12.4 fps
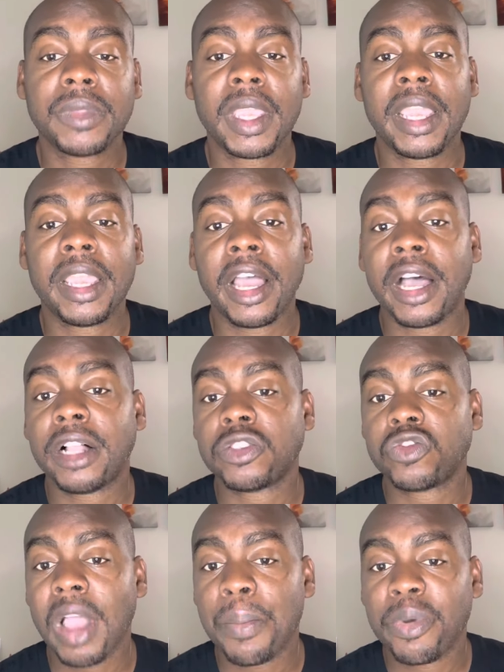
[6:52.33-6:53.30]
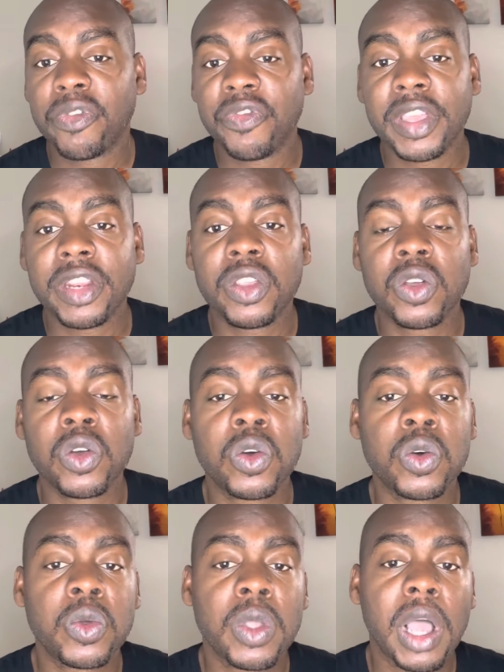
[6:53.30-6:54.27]
And I'll drop a
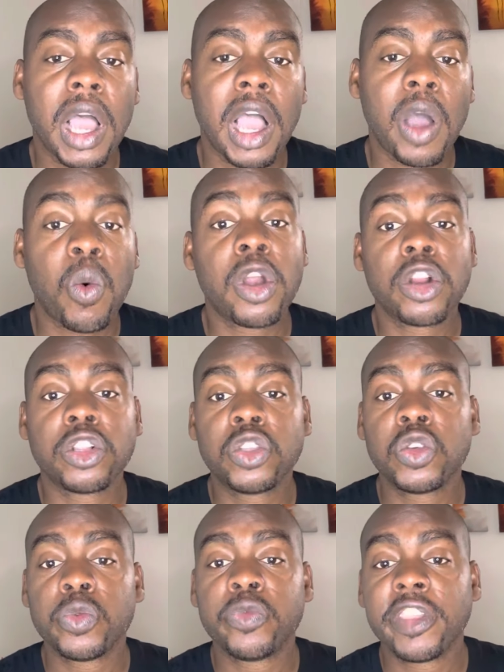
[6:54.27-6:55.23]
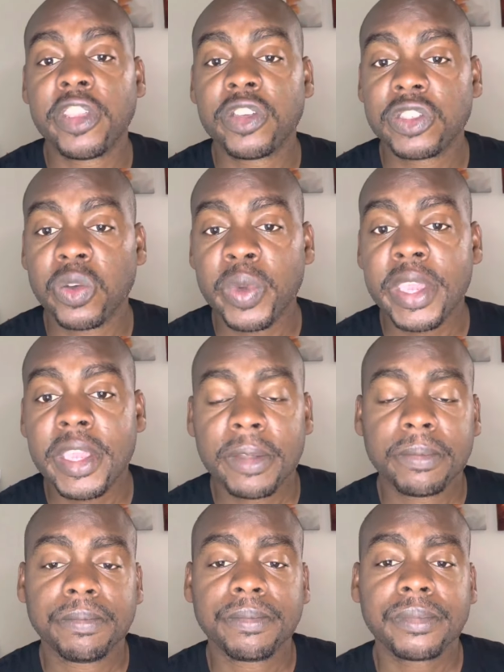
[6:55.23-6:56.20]
video, uh, one or two videos a week